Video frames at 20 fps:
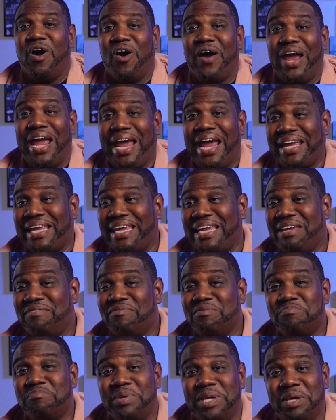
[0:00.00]
or heck,
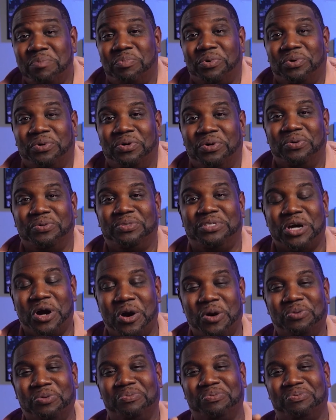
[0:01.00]
even people who
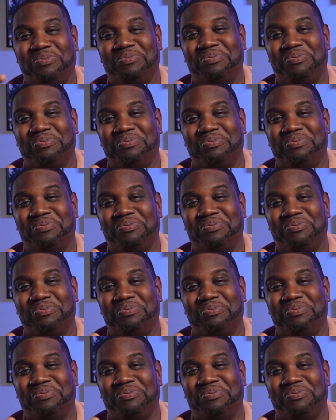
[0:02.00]
don't